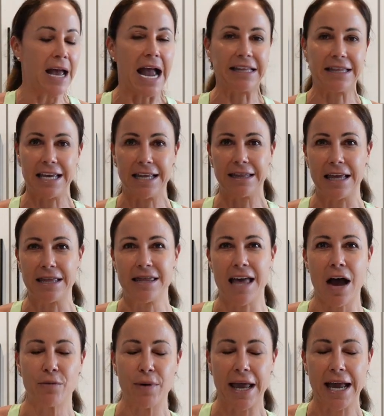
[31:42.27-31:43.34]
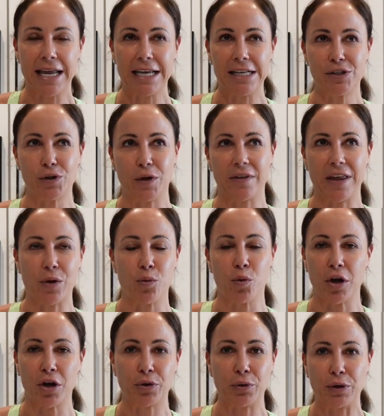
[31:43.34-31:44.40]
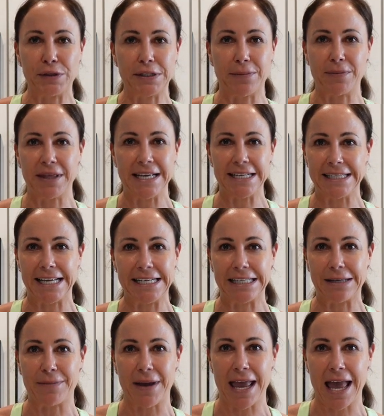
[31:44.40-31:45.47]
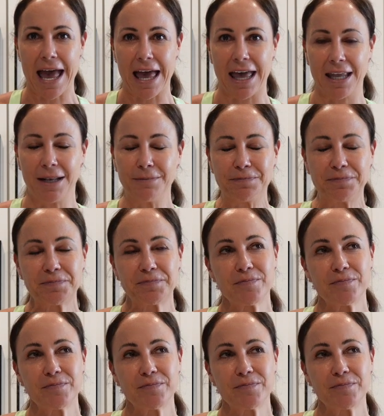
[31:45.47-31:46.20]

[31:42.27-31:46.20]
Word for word: I think then that way I can sort of like work through some of these things in my head